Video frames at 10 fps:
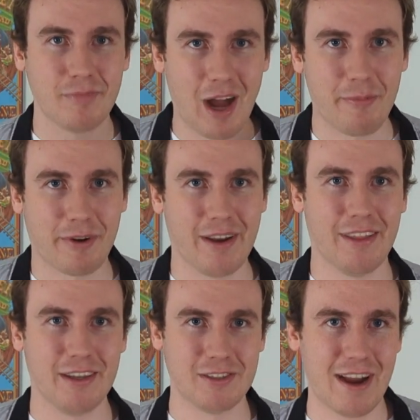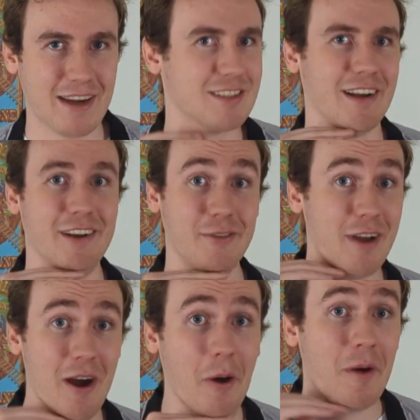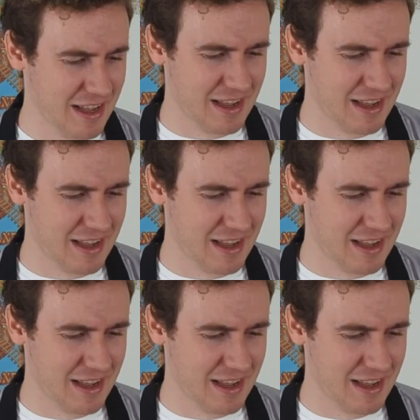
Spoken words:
operated the attraction and you know.